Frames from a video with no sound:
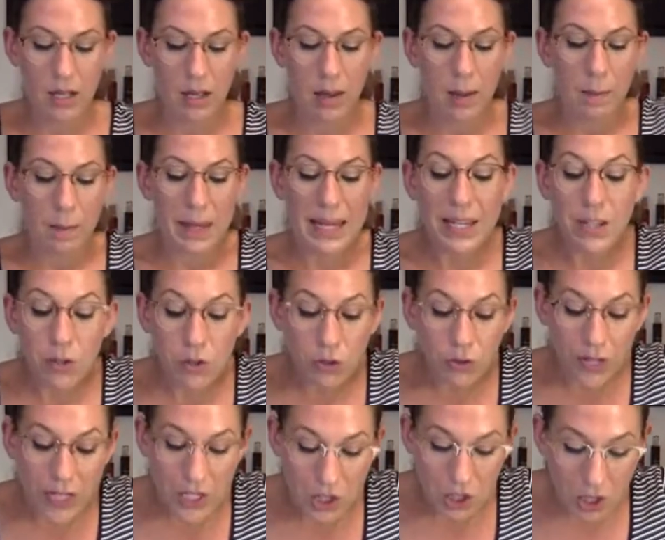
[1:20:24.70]
Pinot
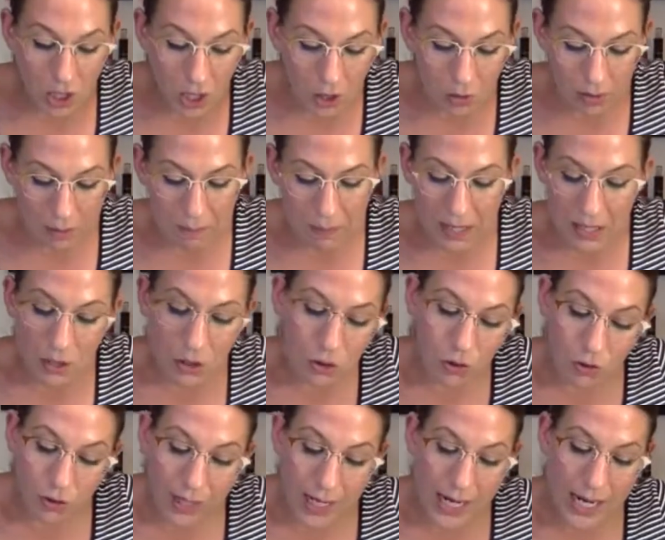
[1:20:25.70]
Grigio and Pinot
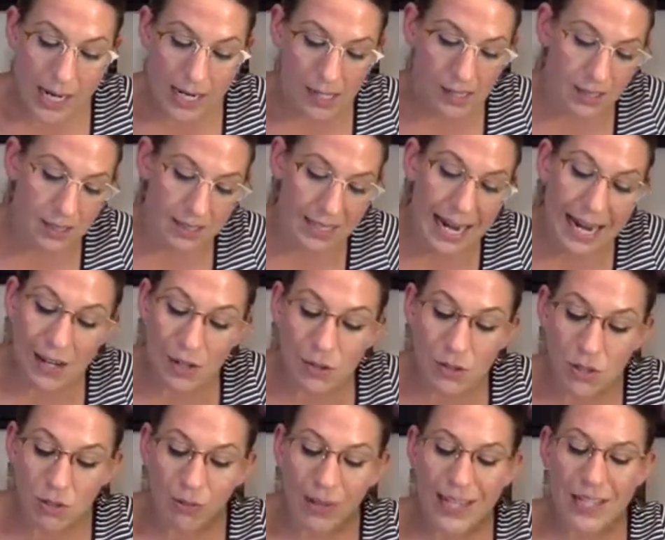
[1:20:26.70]
Gris. Styles
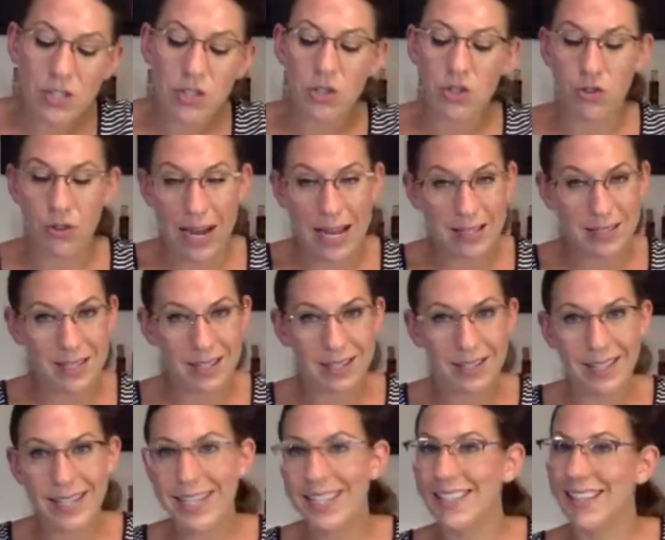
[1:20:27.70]
range
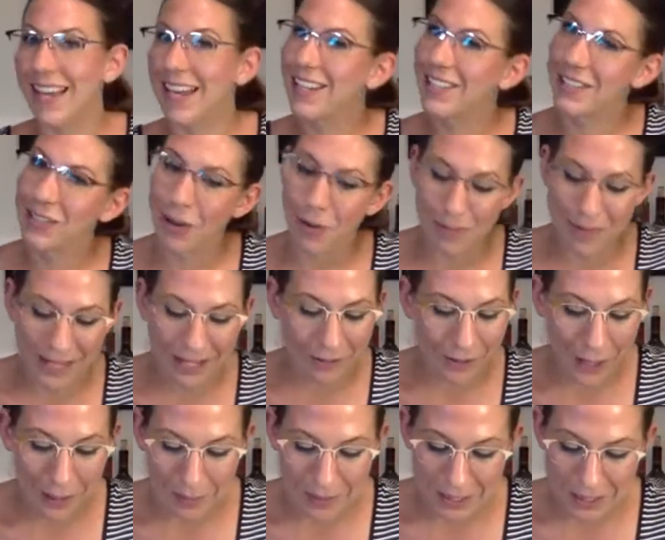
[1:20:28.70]
drastically, like so many
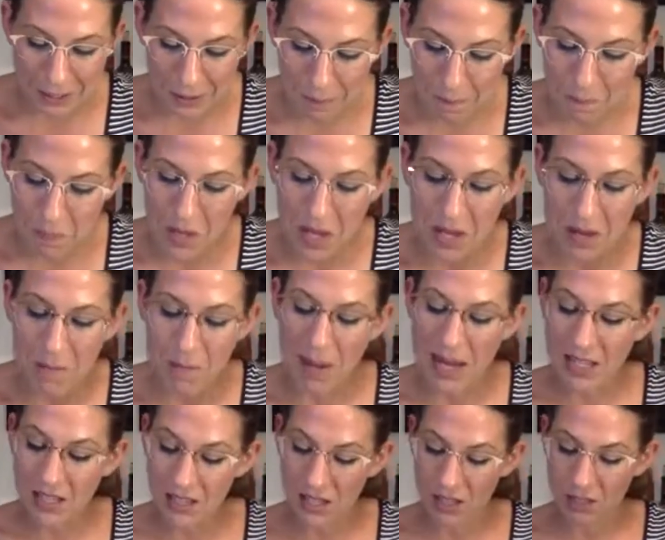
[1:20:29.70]
grapes do,
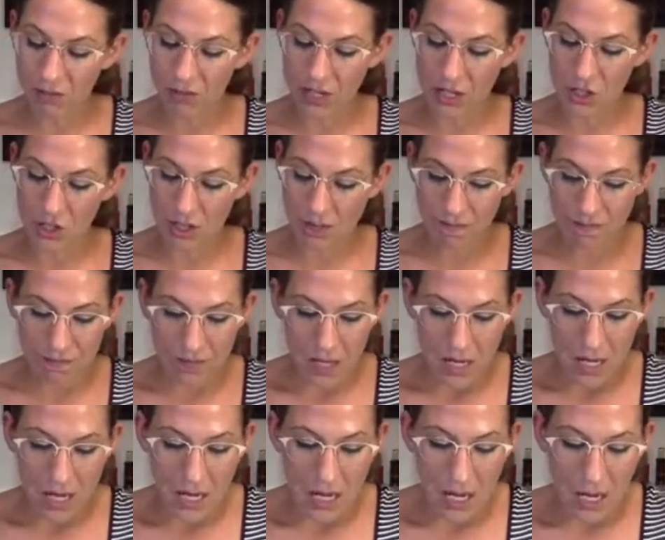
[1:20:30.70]
based on the region.
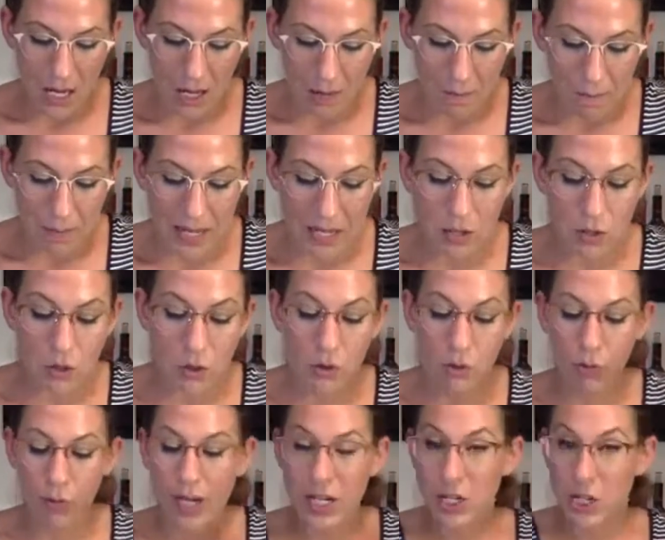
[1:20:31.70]
Pinot
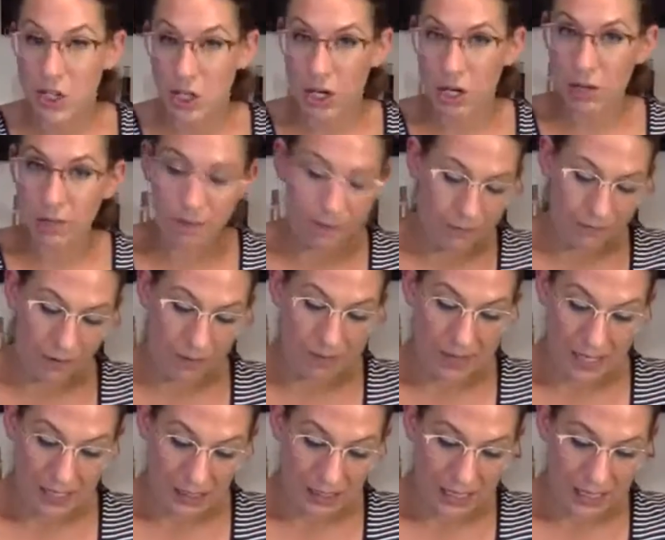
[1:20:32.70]
Grigio from
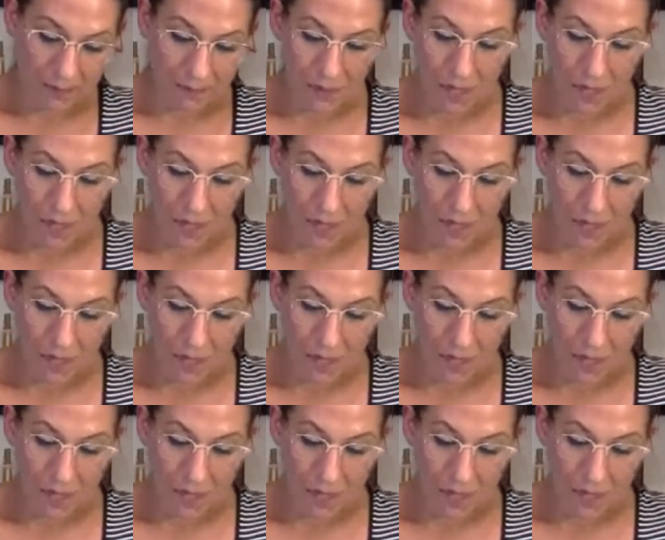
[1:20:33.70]
Italy.